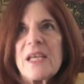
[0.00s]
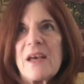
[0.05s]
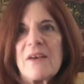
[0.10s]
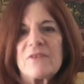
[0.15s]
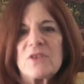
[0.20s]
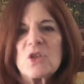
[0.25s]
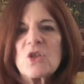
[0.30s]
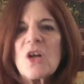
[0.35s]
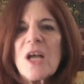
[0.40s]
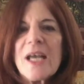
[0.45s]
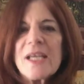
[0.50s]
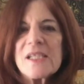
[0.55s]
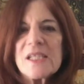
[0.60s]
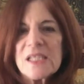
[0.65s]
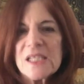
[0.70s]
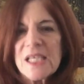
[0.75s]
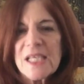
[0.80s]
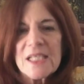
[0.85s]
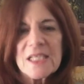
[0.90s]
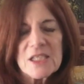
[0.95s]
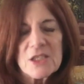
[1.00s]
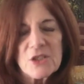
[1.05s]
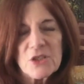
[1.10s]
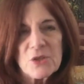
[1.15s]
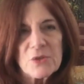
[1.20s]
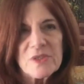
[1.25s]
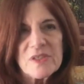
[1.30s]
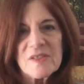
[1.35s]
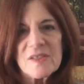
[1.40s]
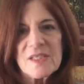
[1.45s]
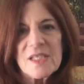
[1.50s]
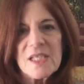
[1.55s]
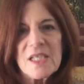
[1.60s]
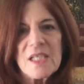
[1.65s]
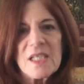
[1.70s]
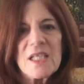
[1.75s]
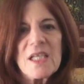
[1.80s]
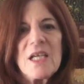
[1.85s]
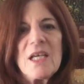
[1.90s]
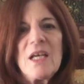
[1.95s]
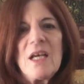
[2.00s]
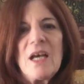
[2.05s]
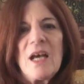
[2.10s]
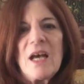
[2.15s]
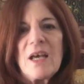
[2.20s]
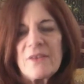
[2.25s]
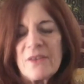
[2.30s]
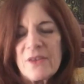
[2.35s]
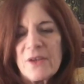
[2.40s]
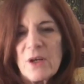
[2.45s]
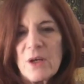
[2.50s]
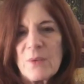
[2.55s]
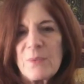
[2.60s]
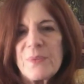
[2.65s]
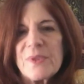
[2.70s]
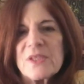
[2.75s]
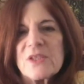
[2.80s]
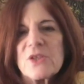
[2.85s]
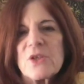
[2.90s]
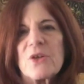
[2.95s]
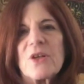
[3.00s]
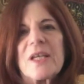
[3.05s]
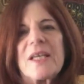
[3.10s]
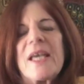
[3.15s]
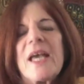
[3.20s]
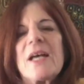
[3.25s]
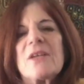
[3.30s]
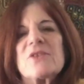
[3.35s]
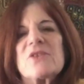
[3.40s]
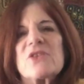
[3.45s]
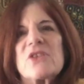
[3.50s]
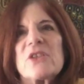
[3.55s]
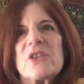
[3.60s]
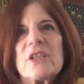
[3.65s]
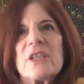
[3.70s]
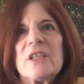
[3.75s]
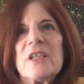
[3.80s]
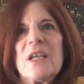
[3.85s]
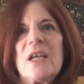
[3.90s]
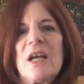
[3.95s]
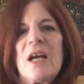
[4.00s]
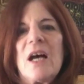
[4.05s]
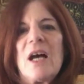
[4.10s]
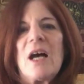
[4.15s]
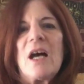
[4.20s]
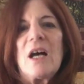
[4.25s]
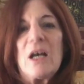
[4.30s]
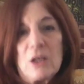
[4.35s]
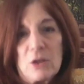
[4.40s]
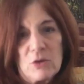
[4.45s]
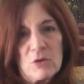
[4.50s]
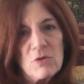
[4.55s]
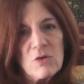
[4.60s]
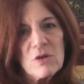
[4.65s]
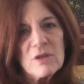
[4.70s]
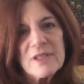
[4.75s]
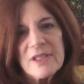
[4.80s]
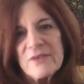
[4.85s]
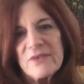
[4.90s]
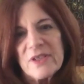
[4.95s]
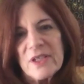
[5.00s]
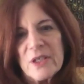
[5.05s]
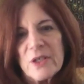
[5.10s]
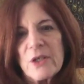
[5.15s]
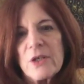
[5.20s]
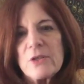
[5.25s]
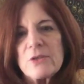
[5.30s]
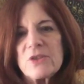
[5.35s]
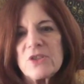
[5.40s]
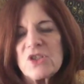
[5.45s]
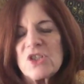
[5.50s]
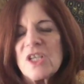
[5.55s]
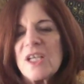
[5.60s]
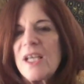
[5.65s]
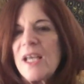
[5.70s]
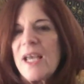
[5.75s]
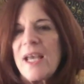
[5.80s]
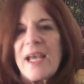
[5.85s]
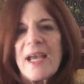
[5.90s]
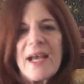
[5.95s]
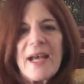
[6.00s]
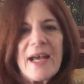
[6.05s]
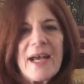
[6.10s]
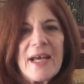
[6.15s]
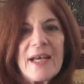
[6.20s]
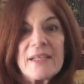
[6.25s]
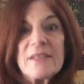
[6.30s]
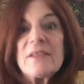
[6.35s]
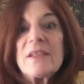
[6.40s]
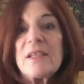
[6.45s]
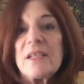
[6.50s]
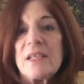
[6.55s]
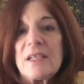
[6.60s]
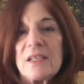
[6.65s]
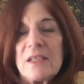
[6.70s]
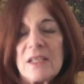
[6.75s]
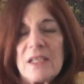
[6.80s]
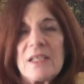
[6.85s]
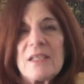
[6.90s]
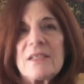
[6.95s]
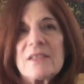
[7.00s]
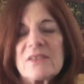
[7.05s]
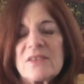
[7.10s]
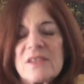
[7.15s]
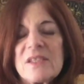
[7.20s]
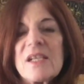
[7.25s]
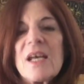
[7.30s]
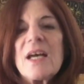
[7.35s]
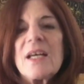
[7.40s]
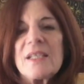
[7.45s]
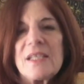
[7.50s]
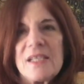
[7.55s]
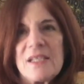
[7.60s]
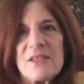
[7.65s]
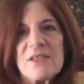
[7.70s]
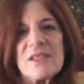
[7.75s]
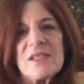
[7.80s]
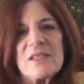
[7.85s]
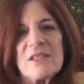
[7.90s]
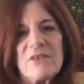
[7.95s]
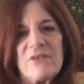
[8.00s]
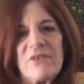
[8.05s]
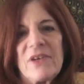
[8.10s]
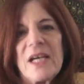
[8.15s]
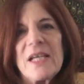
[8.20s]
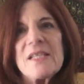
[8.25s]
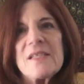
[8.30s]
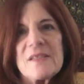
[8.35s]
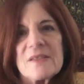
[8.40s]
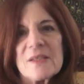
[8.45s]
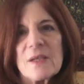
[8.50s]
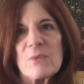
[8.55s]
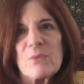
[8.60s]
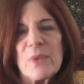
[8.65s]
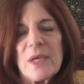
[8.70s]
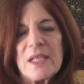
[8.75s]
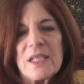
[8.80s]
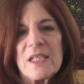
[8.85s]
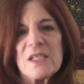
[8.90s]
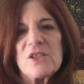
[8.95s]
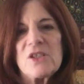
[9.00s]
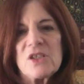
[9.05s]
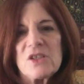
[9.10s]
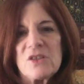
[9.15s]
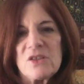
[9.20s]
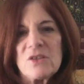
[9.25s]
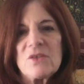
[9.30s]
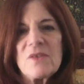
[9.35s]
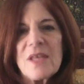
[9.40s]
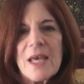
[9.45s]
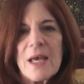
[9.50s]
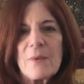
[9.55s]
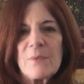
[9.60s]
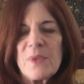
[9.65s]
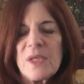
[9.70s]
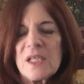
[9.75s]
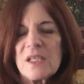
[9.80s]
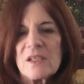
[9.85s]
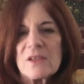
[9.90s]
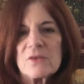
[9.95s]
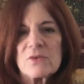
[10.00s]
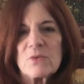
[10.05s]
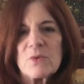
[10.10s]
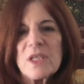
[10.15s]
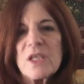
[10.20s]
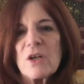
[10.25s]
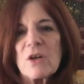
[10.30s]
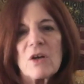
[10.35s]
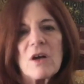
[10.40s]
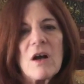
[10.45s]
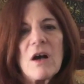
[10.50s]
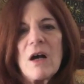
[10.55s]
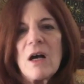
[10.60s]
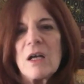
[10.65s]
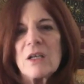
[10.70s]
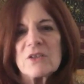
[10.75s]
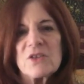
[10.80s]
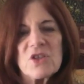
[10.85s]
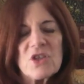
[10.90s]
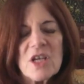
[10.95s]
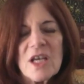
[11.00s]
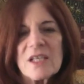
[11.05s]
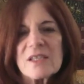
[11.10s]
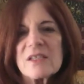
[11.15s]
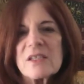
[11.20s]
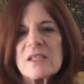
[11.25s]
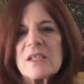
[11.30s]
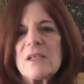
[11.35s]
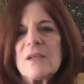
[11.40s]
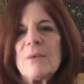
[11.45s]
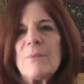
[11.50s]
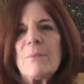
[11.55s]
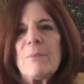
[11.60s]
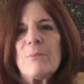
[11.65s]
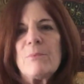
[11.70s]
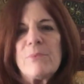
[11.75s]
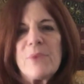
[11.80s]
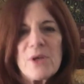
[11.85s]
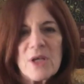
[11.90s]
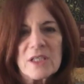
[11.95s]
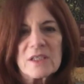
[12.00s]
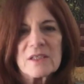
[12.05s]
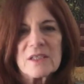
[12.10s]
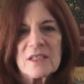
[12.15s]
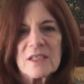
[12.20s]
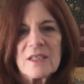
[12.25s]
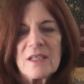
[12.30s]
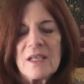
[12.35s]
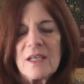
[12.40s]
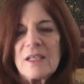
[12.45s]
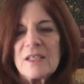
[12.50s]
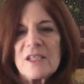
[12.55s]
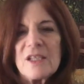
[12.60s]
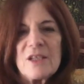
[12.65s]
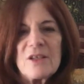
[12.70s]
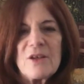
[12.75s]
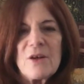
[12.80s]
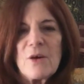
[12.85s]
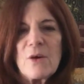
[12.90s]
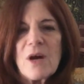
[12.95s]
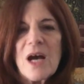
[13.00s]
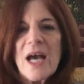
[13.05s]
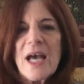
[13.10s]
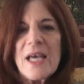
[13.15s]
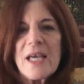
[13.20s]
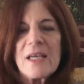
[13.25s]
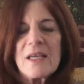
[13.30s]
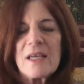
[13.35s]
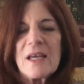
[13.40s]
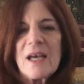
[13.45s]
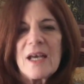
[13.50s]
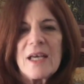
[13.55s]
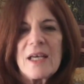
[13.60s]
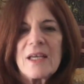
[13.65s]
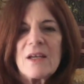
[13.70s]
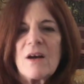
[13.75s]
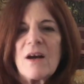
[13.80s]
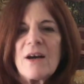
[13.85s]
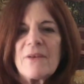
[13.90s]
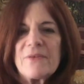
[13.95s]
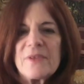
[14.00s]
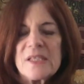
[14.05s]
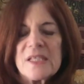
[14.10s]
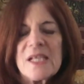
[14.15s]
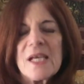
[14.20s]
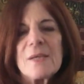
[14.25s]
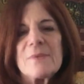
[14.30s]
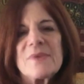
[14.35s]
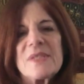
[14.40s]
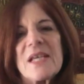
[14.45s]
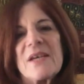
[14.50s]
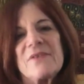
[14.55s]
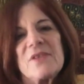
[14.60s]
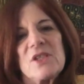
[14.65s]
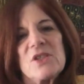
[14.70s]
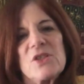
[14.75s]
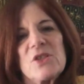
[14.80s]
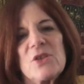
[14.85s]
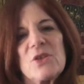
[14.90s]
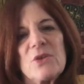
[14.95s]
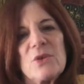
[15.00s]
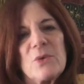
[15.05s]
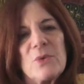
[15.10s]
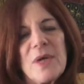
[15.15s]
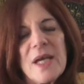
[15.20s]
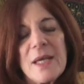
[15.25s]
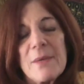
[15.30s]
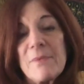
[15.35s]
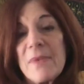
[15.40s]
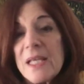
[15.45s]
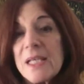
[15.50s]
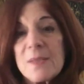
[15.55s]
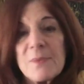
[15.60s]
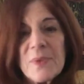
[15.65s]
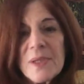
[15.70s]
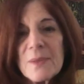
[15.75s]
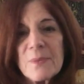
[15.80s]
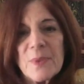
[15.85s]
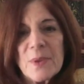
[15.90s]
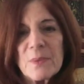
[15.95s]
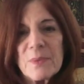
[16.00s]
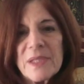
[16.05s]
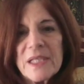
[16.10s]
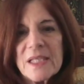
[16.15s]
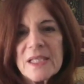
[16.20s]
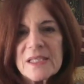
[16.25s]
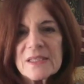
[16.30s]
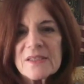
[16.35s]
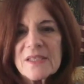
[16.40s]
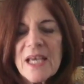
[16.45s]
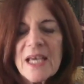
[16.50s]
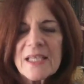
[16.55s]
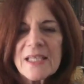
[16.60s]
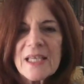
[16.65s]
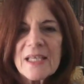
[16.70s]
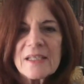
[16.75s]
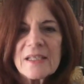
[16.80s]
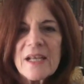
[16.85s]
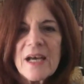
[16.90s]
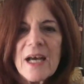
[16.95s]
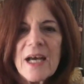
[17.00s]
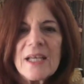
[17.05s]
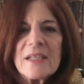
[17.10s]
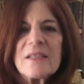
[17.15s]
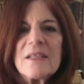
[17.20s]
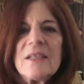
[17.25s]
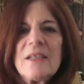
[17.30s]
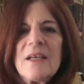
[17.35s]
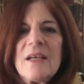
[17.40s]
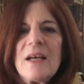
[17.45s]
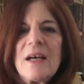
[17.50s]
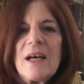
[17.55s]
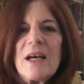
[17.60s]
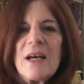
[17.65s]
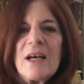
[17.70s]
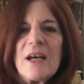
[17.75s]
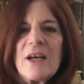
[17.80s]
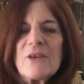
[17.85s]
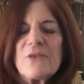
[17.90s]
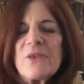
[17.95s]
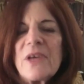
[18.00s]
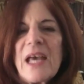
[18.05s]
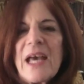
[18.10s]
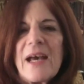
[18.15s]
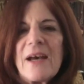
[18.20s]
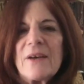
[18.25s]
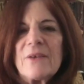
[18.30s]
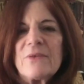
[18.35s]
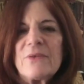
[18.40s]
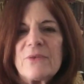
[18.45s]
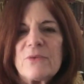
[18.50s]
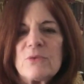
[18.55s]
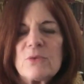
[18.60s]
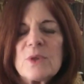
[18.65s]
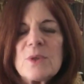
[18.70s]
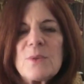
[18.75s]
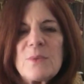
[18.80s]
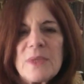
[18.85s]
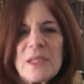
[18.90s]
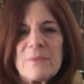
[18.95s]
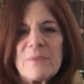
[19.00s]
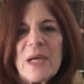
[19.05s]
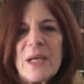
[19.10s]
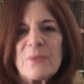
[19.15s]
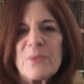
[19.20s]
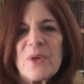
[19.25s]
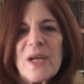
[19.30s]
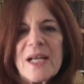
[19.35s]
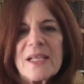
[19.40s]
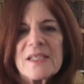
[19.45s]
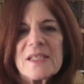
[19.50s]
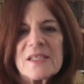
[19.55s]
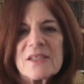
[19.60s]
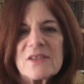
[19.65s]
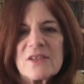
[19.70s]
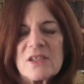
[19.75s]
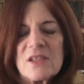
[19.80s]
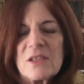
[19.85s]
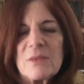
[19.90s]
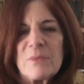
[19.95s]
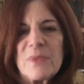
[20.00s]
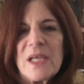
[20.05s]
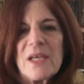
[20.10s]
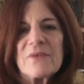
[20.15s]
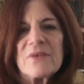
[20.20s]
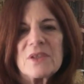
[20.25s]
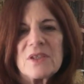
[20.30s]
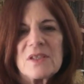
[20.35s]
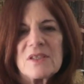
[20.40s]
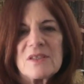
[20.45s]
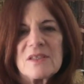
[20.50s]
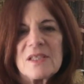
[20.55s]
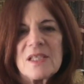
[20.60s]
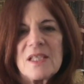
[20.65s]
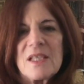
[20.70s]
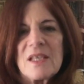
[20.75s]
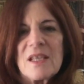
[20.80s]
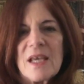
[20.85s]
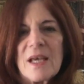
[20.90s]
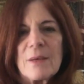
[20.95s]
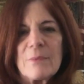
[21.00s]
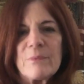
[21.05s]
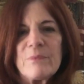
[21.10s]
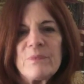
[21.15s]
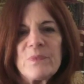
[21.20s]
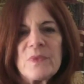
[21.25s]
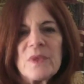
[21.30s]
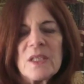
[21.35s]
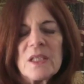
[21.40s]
have tried to get into see a therapist or a counselor or even a coach. And it is not easy to find somebody to do that because we are all just booked. I oftentimes have to turn away many people because I cannot have room in my practice to be able to see them